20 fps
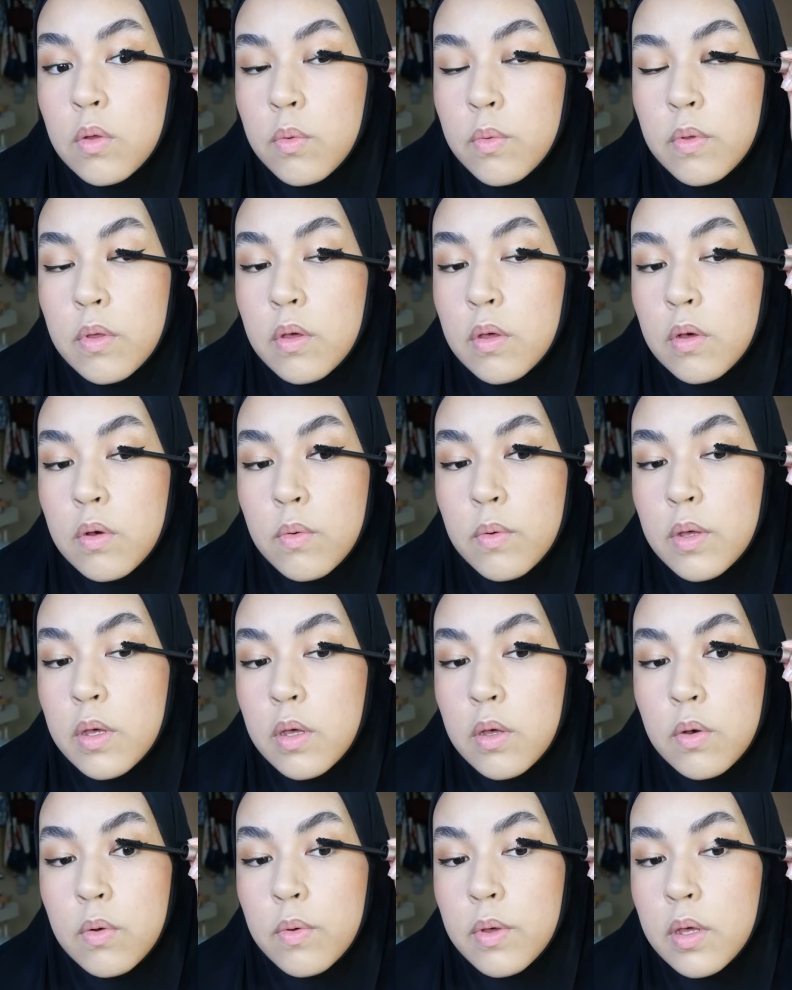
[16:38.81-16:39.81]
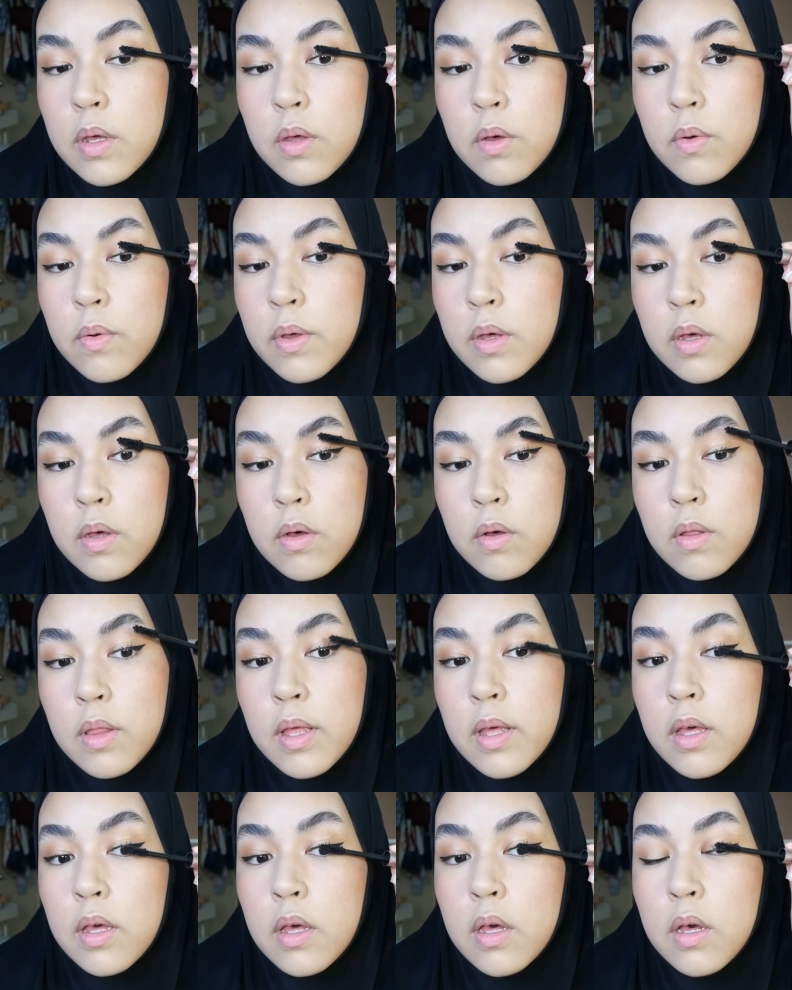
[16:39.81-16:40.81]
Wiggle, wiggle, wiggle, wiggle,
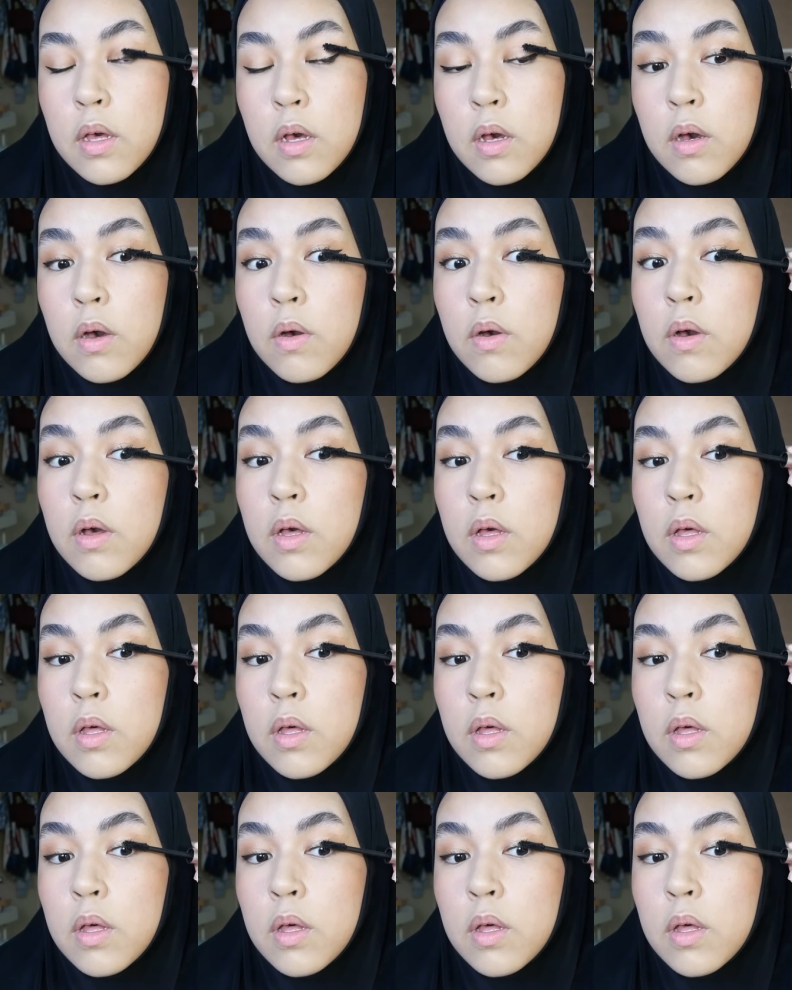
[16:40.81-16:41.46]
let go.